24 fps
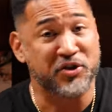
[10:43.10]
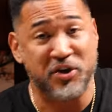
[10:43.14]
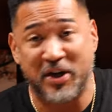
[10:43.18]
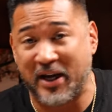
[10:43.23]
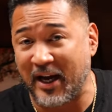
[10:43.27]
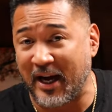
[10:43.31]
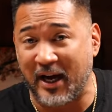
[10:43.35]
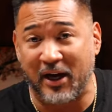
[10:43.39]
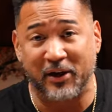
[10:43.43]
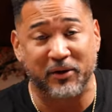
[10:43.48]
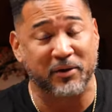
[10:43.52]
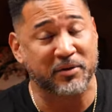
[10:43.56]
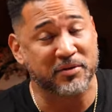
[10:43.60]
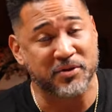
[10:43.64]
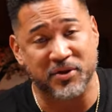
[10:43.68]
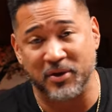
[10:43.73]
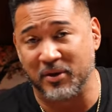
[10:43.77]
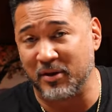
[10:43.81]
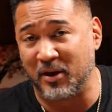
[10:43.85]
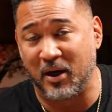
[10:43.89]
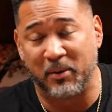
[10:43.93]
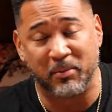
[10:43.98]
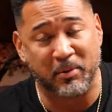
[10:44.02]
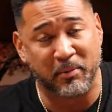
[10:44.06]
Chicago,
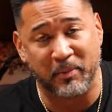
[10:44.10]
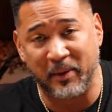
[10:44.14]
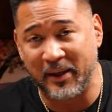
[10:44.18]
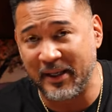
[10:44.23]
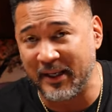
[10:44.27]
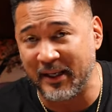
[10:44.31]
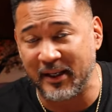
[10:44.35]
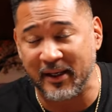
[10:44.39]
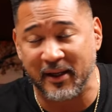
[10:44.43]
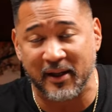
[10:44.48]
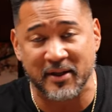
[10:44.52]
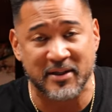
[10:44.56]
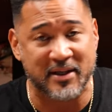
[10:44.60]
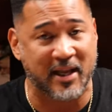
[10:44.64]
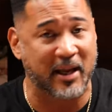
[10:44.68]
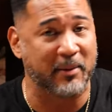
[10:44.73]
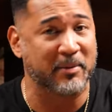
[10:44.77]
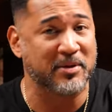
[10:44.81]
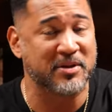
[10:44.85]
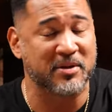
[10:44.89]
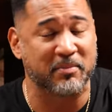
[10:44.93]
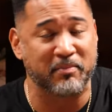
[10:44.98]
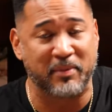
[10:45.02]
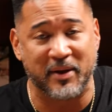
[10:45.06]
so humble beginnings,
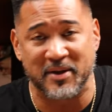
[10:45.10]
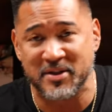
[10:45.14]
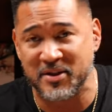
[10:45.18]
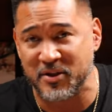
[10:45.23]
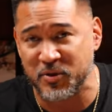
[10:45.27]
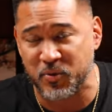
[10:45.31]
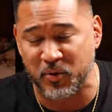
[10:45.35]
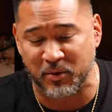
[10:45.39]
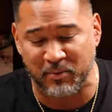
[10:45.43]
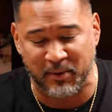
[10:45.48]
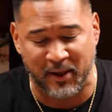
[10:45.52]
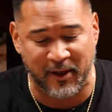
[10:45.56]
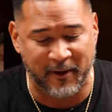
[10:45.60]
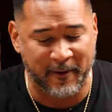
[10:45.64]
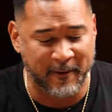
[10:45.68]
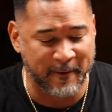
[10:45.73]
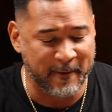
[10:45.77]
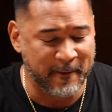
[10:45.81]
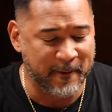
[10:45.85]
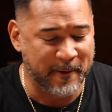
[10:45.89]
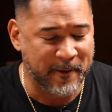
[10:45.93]
came into business with me,